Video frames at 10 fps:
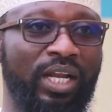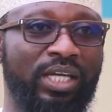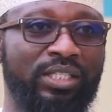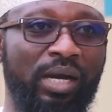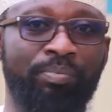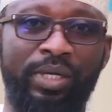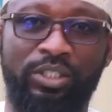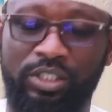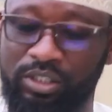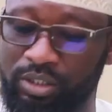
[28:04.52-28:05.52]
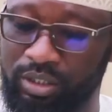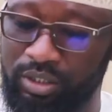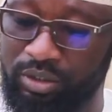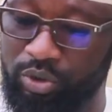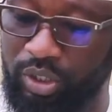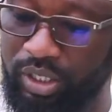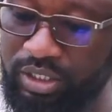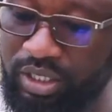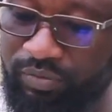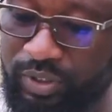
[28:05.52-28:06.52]
Allah has the ability to
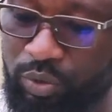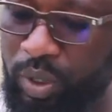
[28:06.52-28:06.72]
create everything.